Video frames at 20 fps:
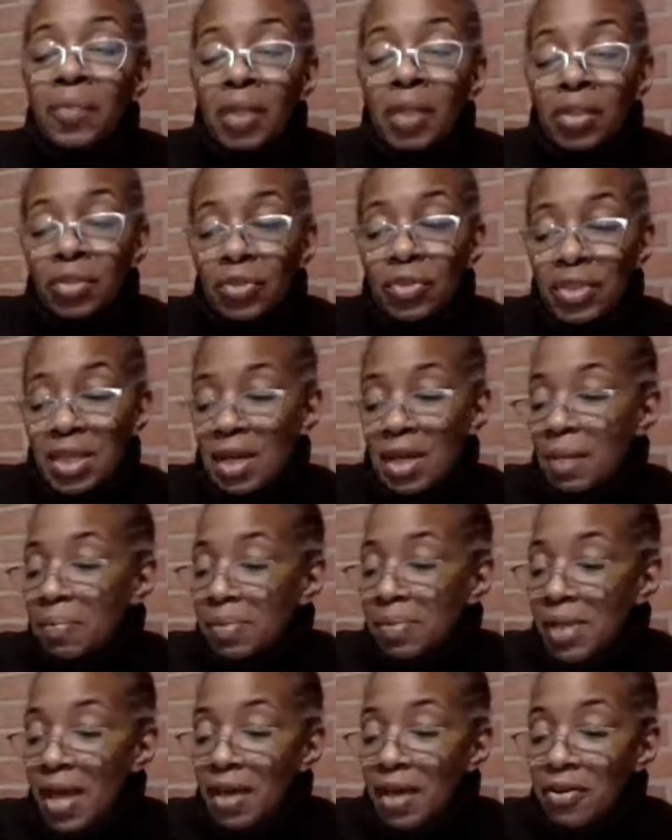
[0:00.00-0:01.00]
you take a
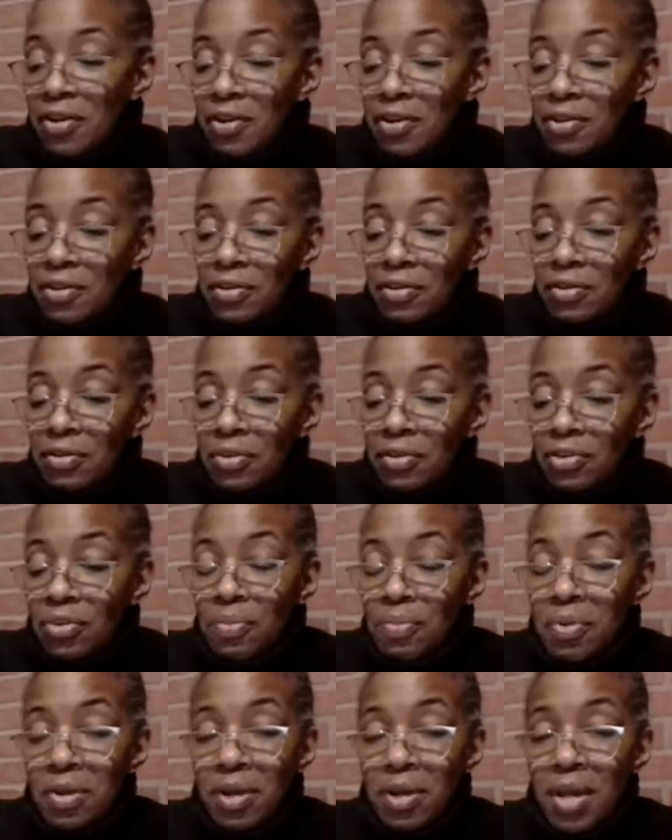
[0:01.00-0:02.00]
platter, you
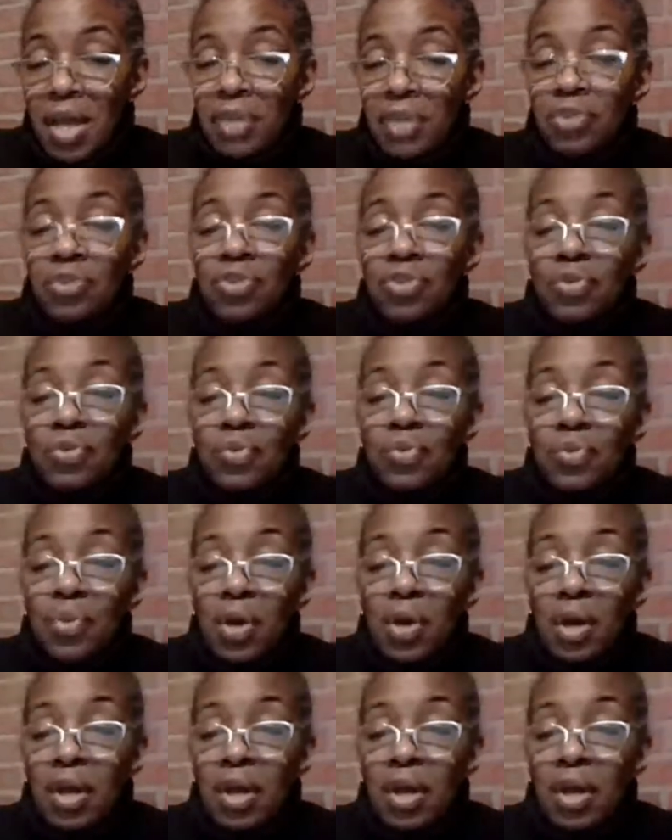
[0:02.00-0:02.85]
put it, and you